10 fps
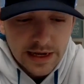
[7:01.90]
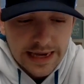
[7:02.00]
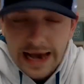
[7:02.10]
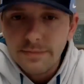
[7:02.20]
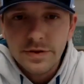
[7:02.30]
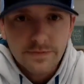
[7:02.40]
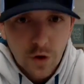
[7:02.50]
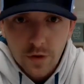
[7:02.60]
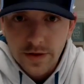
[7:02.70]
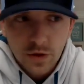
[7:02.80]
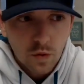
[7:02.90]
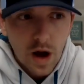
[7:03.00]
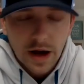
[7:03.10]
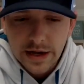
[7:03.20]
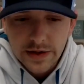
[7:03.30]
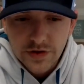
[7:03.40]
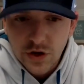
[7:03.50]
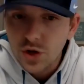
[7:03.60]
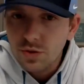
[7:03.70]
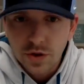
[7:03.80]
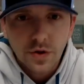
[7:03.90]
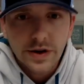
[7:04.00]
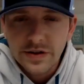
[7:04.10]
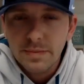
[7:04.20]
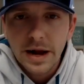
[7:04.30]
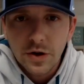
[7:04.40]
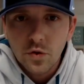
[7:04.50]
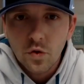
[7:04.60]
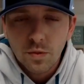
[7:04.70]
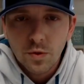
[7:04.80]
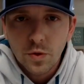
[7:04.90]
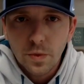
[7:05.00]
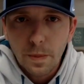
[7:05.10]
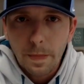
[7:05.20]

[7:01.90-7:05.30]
games involving the Rockets, 230 is about a normal